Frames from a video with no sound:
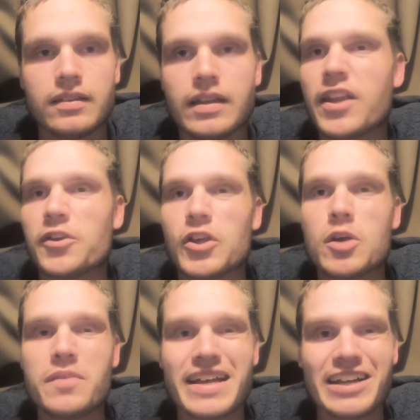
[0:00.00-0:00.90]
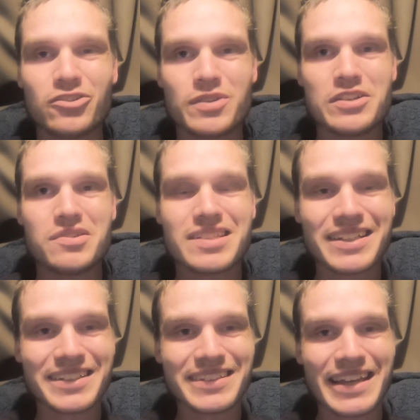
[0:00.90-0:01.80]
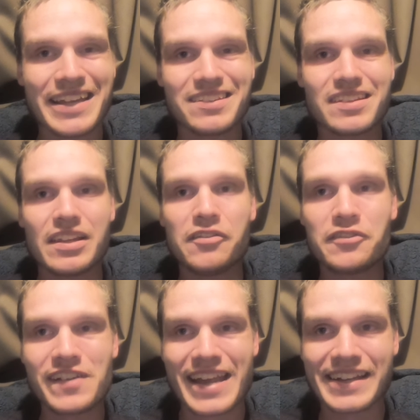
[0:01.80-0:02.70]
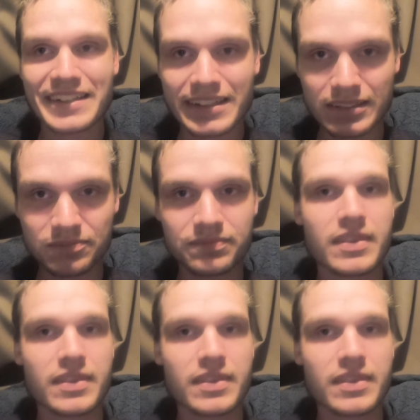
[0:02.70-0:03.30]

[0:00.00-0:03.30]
Hello, got My Country New Zealand against Lithuania.